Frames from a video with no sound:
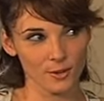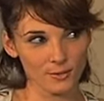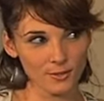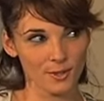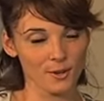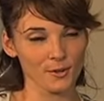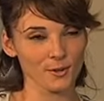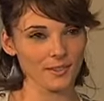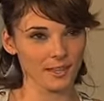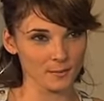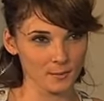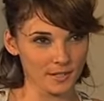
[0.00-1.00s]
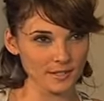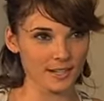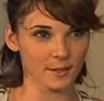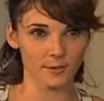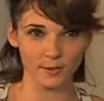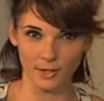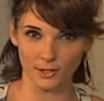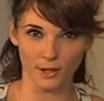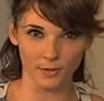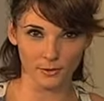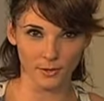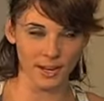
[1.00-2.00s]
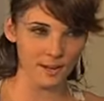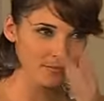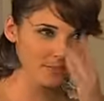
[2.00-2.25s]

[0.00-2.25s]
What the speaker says: So that's pretty exciting. We've already shot 3.